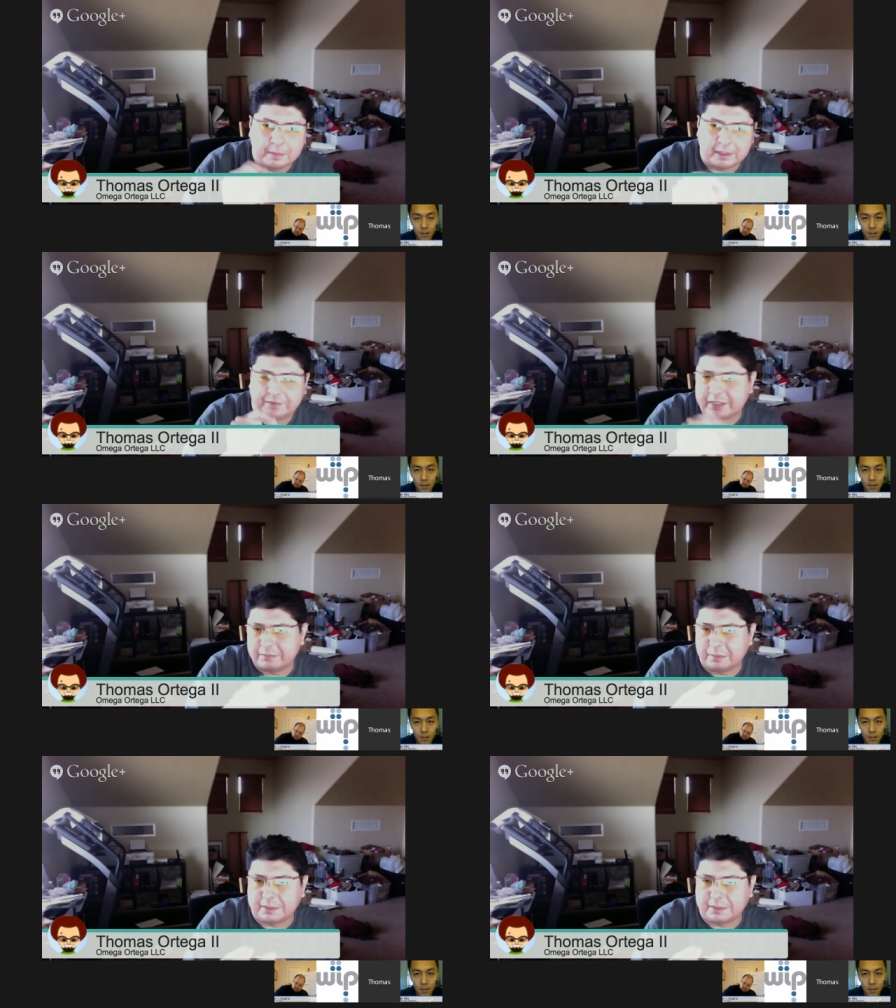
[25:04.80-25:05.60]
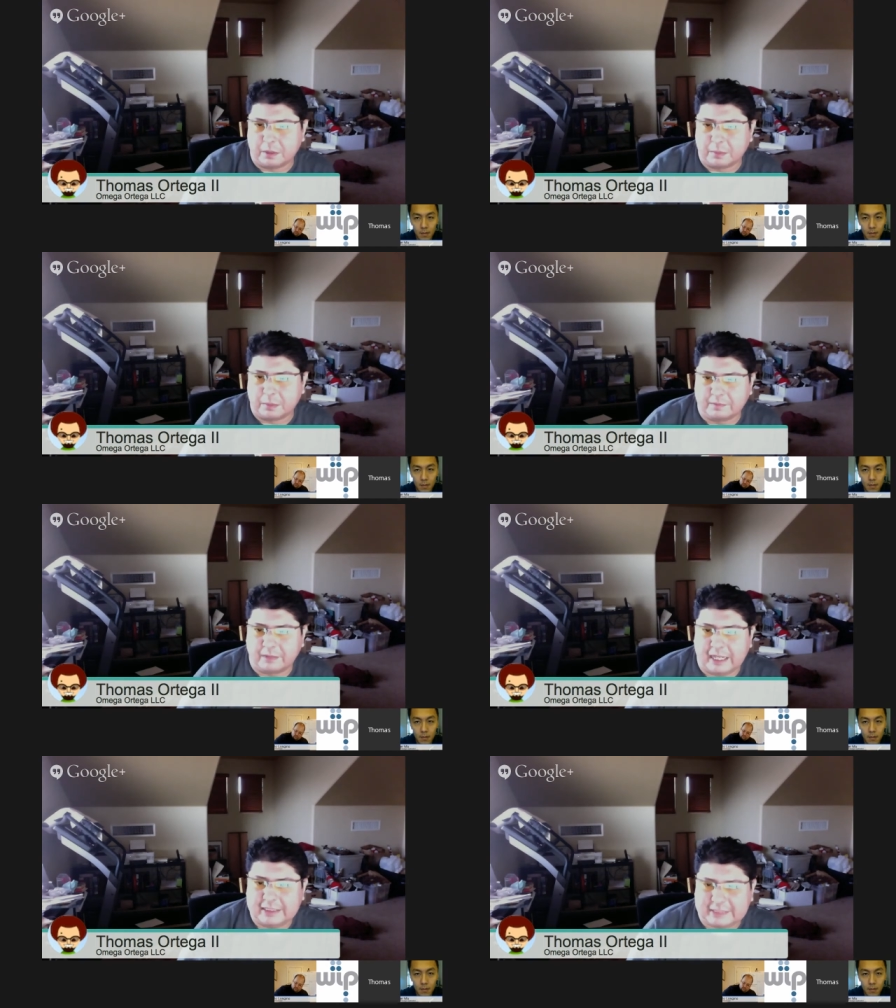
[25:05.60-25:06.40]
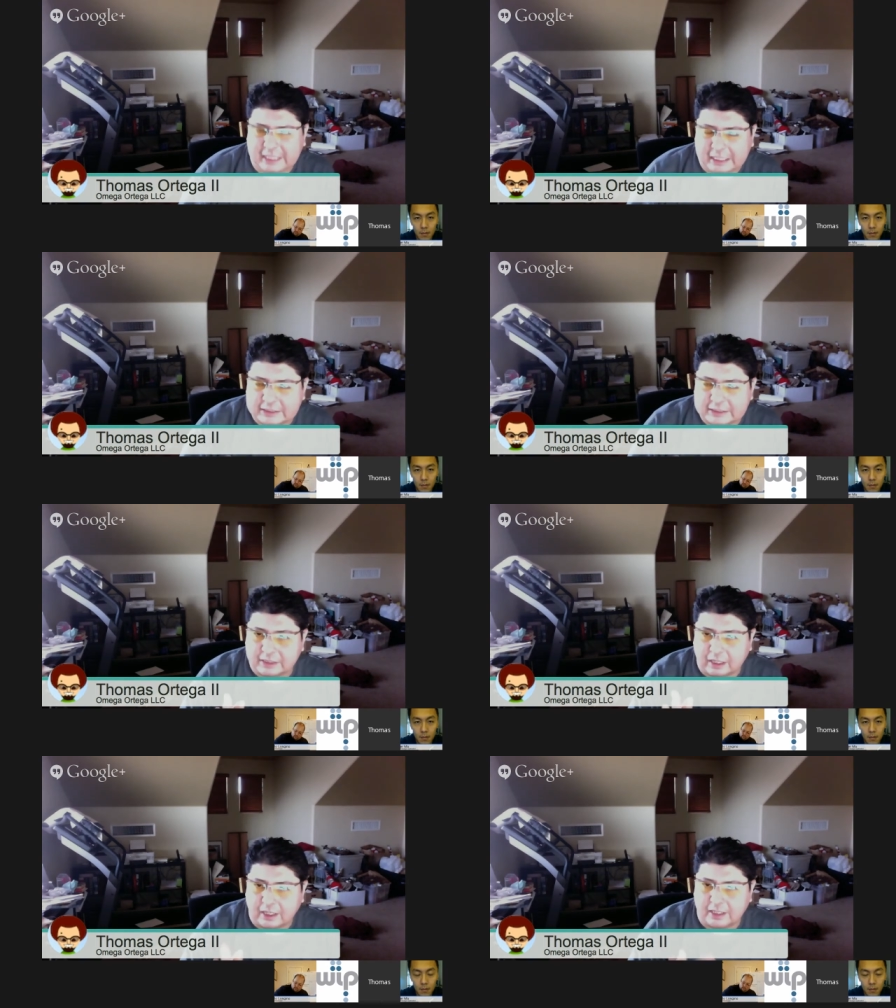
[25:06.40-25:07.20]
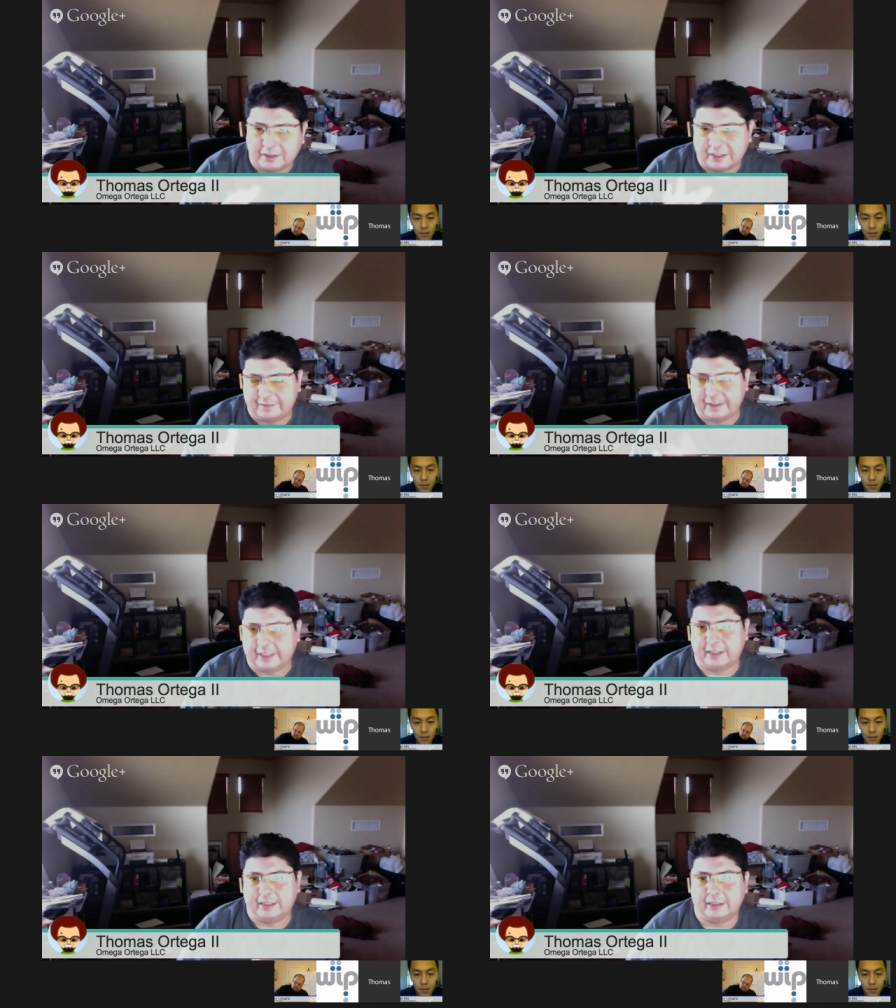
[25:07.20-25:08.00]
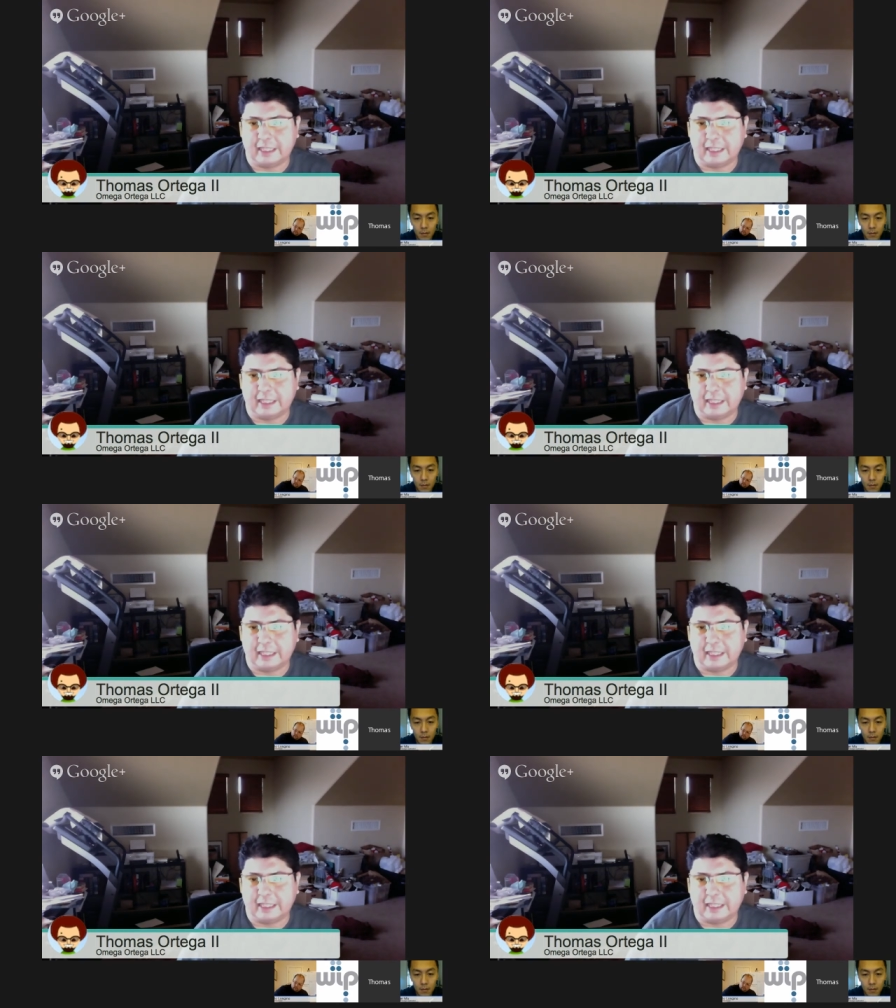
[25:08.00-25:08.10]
if you come up with a mobile device, chances are you're not faking it.